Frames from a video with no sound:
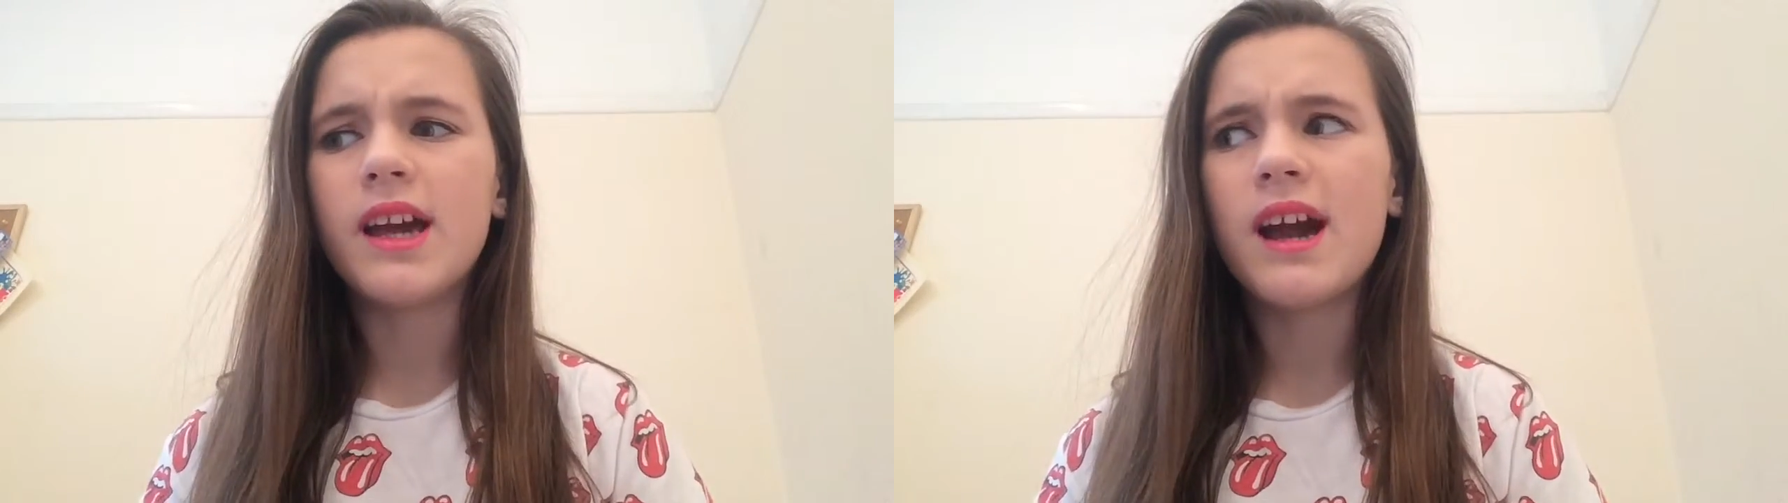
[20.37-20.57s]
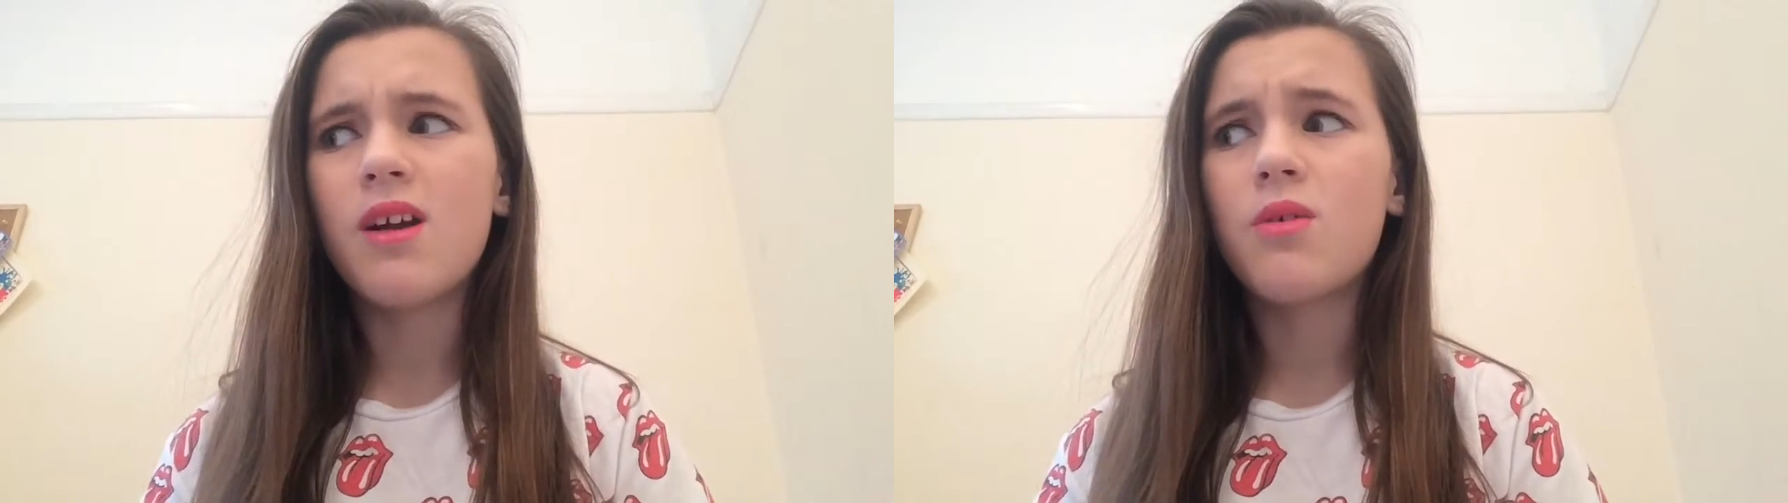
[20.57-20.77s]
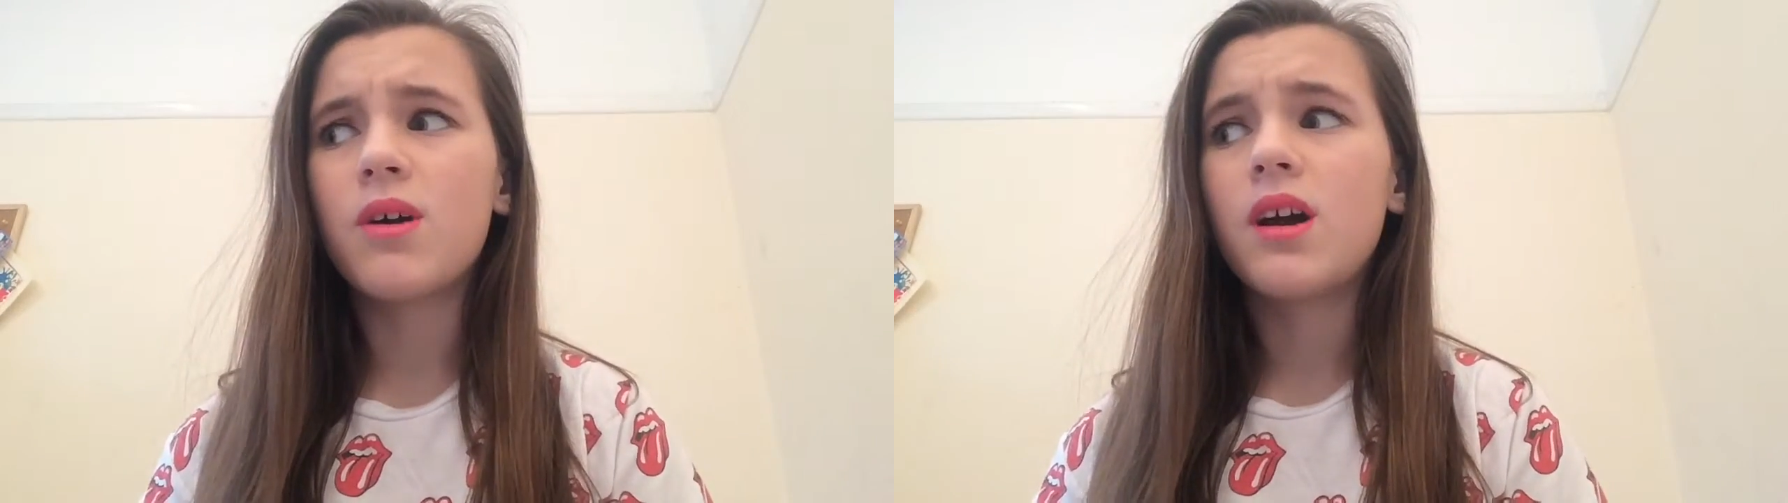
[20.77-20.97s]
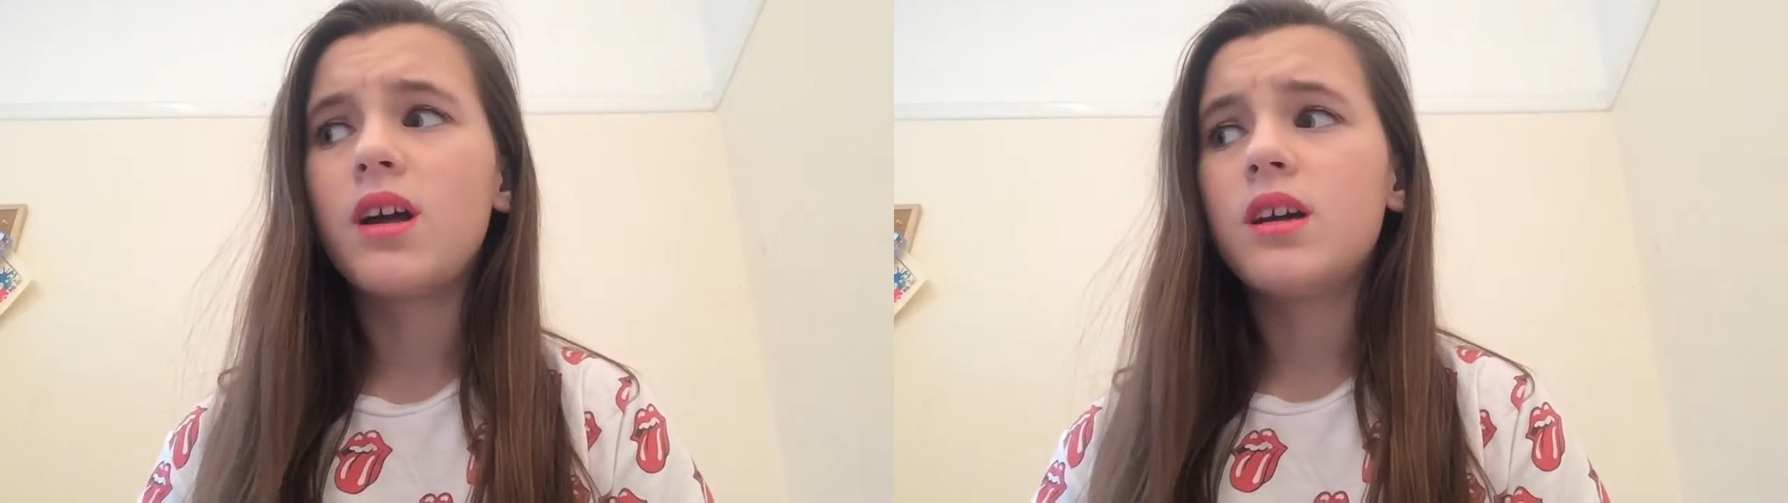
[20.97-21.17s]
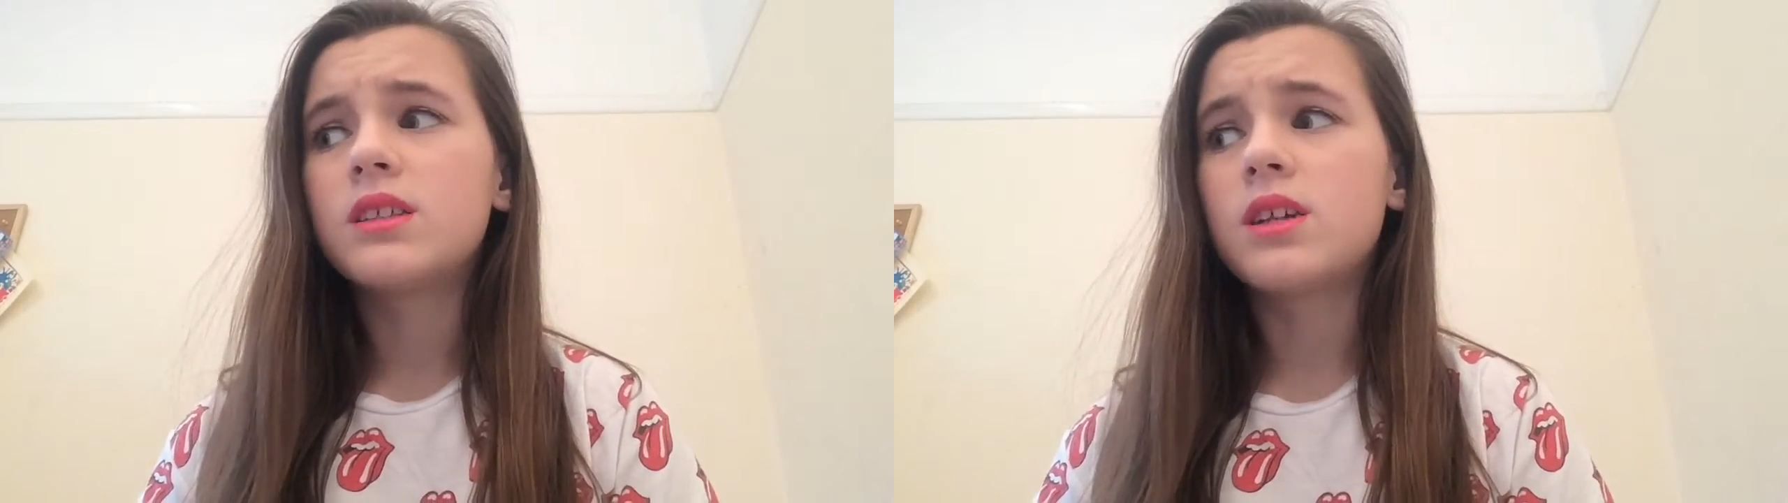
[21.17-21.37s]

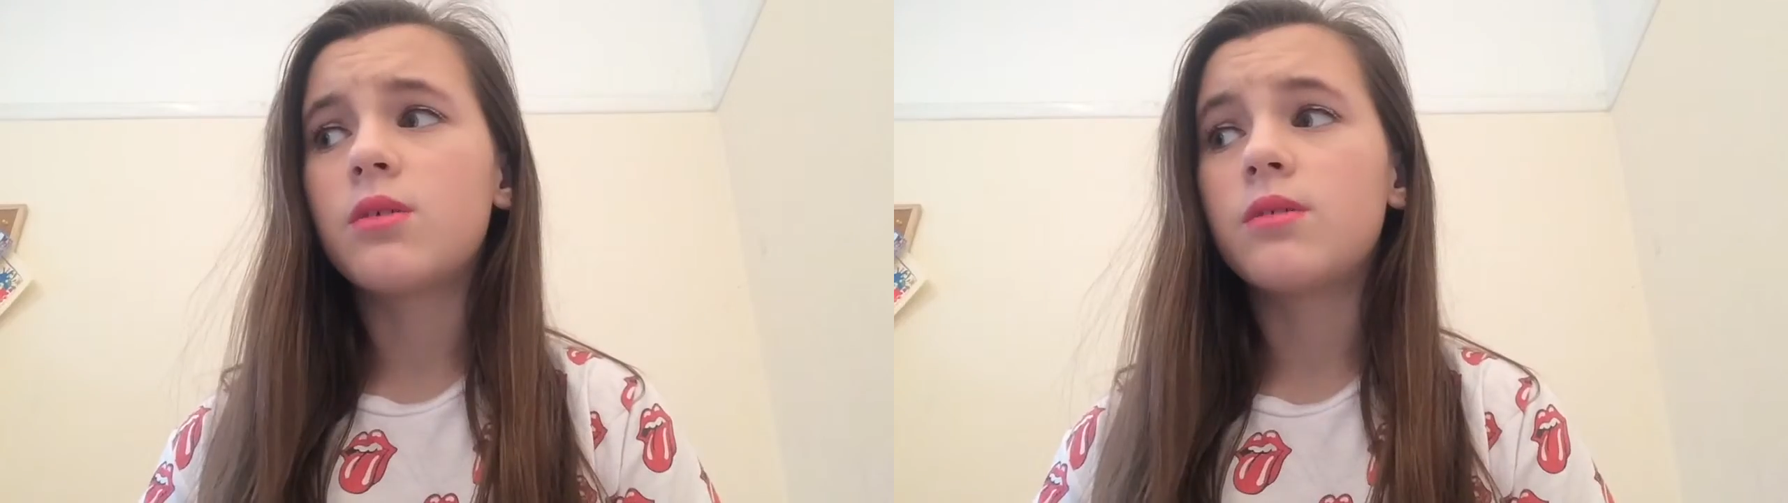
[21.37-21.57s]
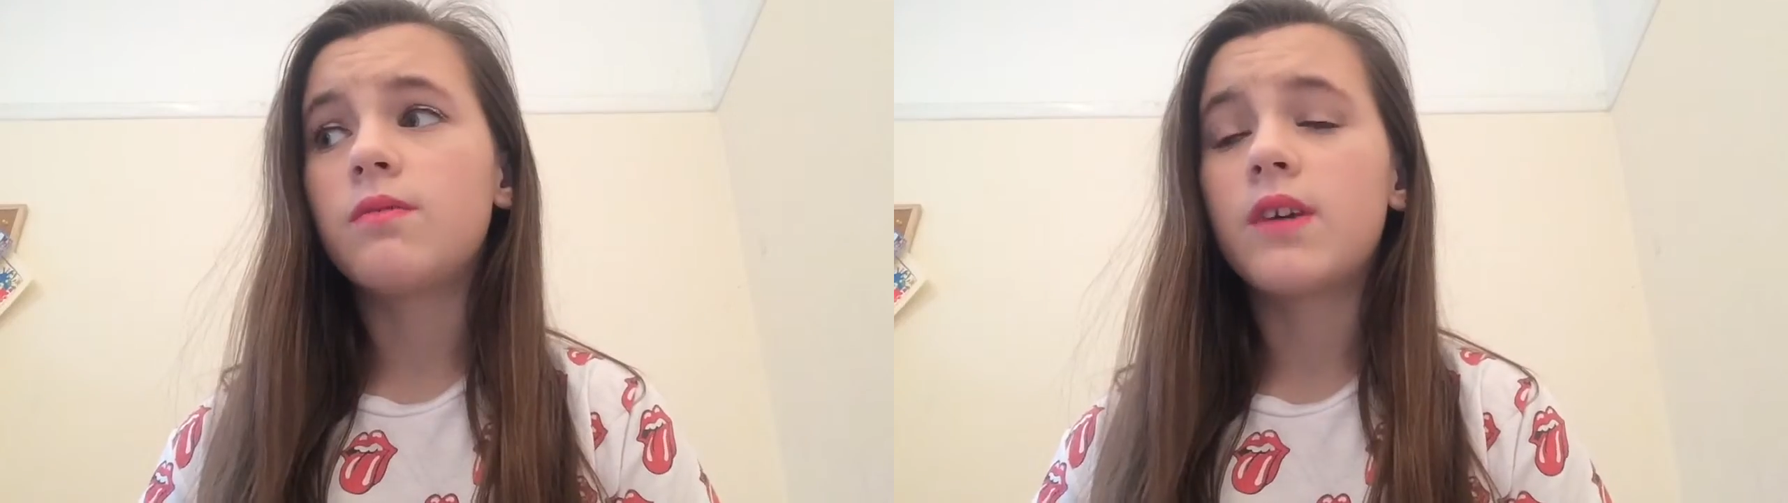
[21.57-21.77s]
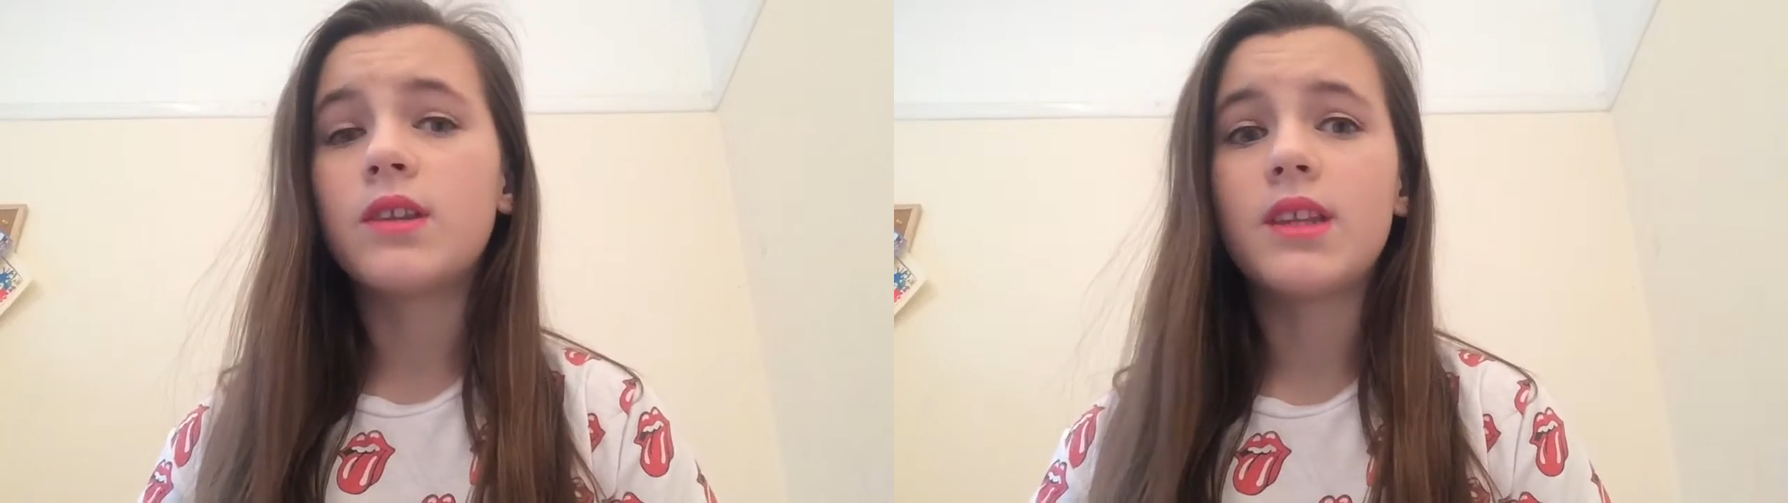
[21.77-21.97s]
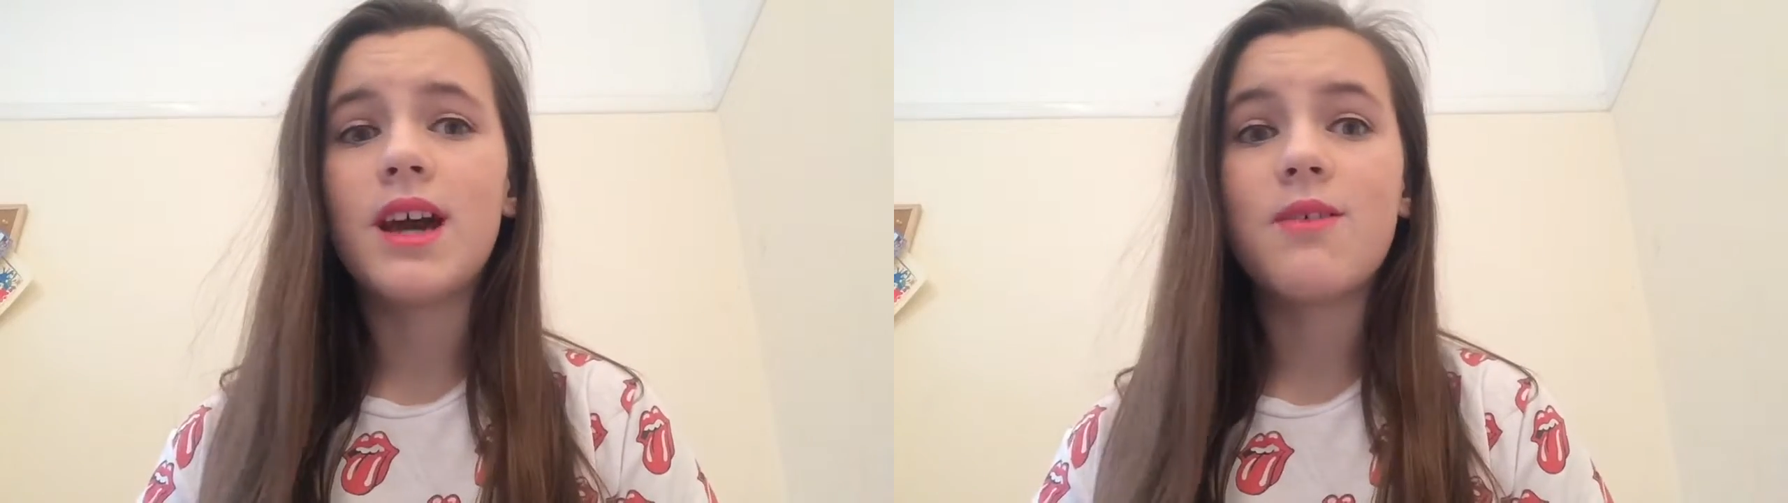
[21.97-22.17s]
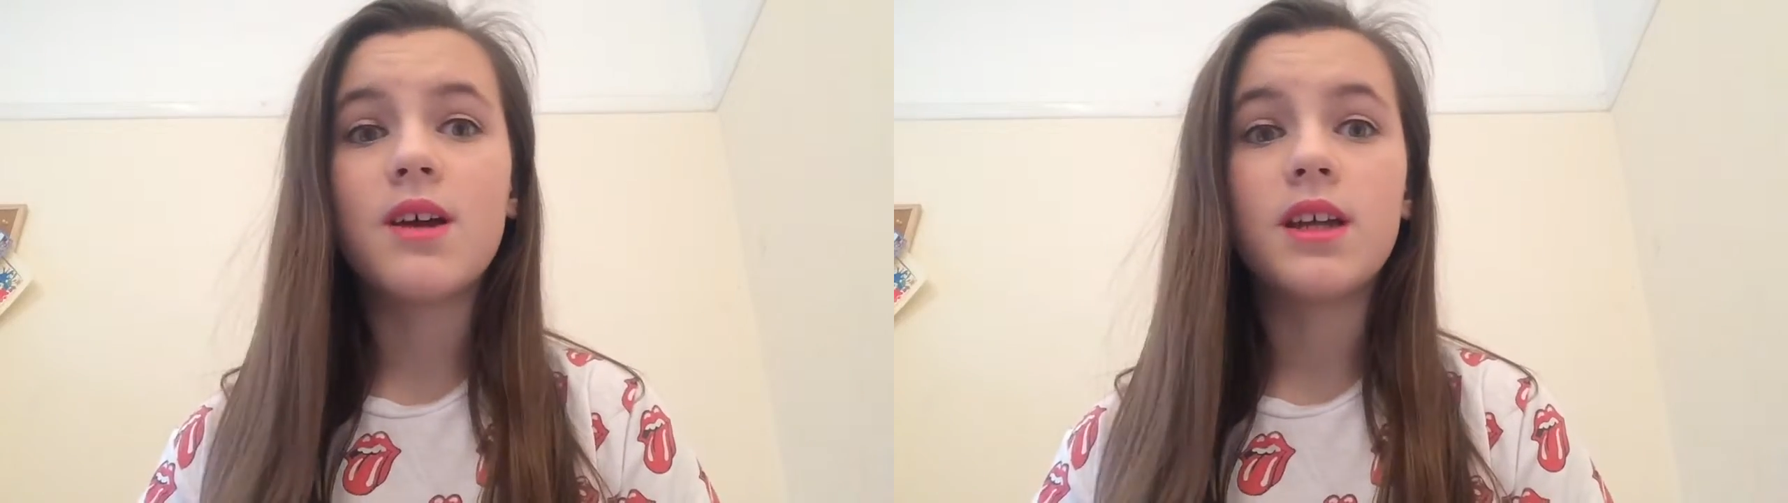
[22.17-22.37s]
out